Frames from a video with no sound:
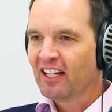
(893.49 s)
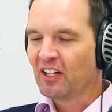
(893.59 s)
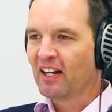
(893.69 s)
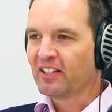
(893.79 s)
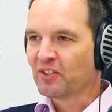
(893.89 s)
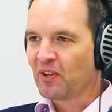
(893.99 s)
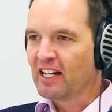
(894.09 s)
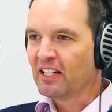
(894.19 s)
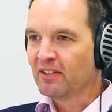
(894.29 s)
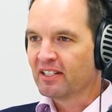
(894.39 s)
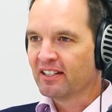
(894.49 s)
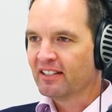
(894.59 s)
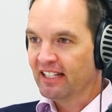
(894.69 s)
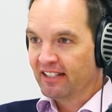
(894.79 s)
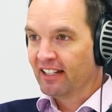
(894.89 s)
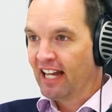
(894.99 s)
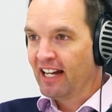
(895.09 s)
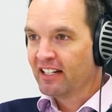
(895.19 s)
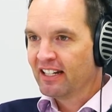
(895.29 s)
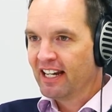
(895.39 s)
Australia is a
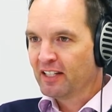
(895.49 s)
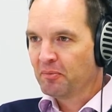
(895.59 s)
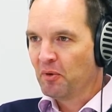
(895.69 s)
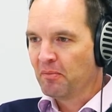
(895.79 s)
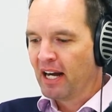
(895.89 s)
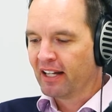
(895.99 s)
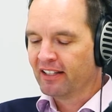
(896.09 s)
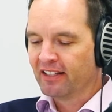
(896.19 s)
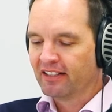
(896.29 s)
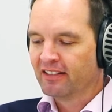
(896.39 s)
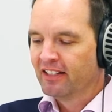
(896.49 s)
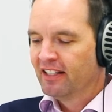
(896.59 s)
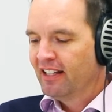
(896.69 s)
large export market, and